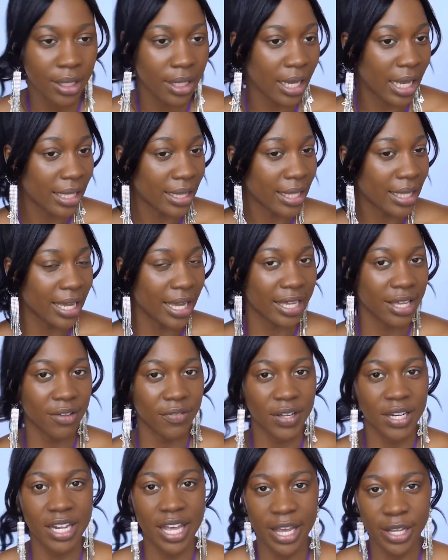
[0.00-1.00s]
I think I gave
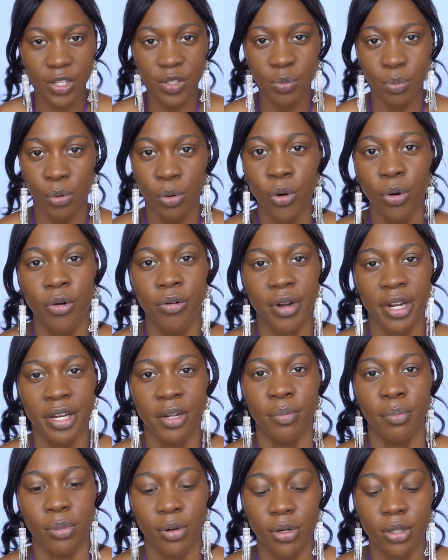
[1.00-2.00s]
an expo already,
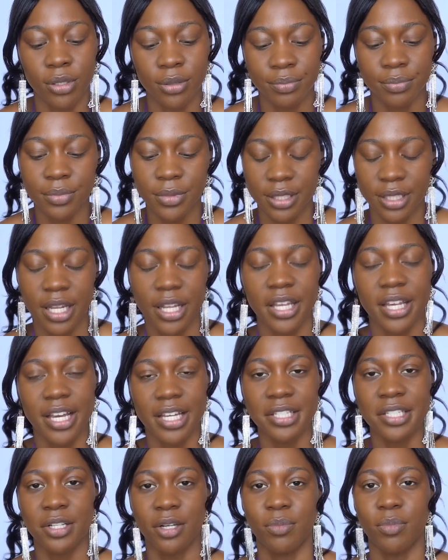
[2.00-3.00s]
but can you
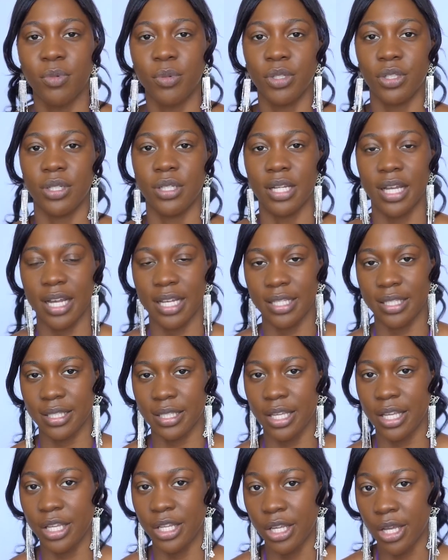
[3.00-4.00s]
guys tell me which one
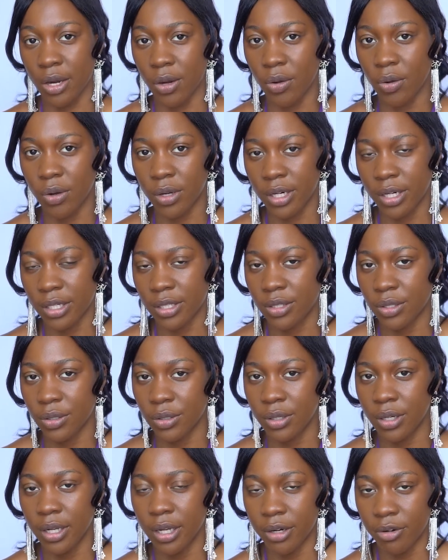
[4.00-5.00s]
has a yellow
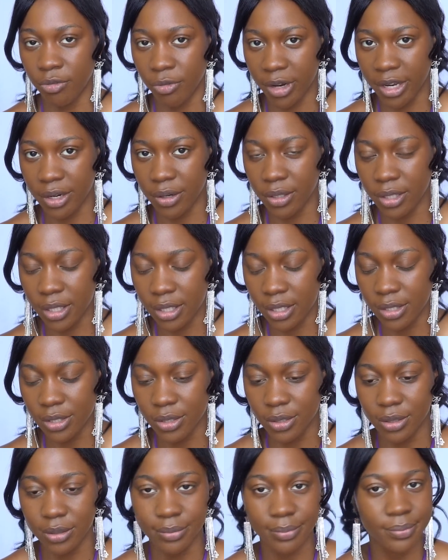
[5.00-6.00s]
undertone and red
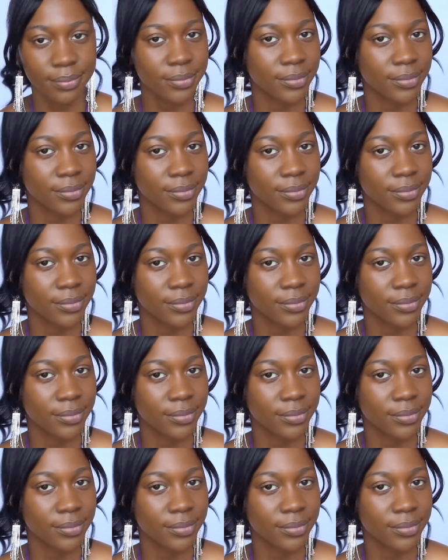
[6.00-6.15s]
undertone?